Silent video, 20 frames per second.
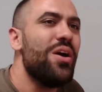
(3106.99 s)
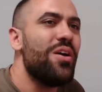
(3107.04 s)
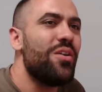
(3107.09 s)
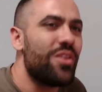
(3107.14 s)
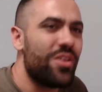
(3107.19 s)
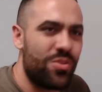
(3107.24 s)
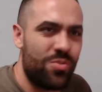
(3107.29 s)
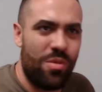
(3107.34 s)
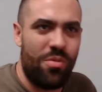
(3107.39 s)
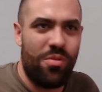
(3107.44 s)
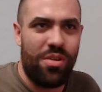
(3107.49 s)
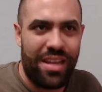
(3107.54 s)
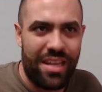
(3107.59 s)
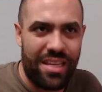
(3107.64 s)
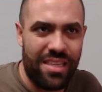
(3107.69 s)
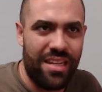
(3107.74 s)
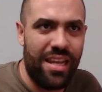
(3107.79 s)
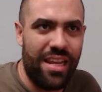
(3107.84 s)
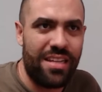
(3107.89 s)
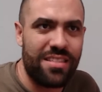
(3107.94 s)
because we want to get
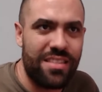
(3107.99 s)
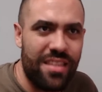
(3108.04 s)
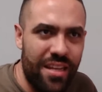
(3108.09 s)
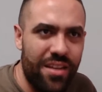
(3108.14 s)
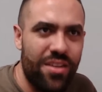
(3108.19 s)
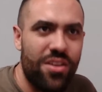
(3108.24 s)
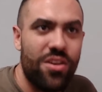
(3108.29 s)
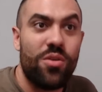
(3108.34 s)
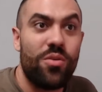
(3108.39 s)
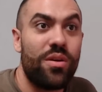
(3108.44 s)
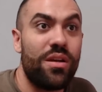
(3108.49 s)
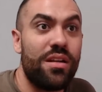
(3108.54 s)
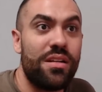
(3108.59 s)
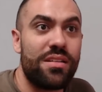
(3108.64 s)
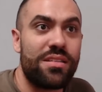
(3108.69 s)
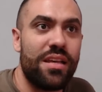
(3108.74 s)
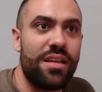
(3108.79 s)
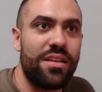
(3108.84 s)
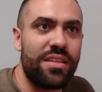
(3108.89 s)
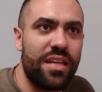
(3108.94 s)
the next thing, we're going to
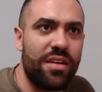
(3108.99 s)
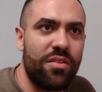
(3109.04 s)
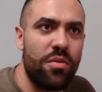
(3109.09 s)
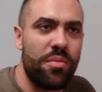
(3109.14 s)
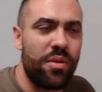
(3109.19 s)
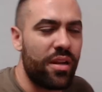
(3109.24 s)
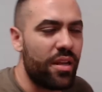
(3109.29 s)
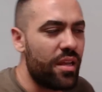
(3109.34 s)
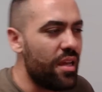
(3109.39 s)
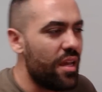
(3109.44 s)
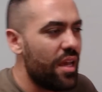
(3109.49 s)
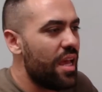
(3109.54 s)
sell it to everybody.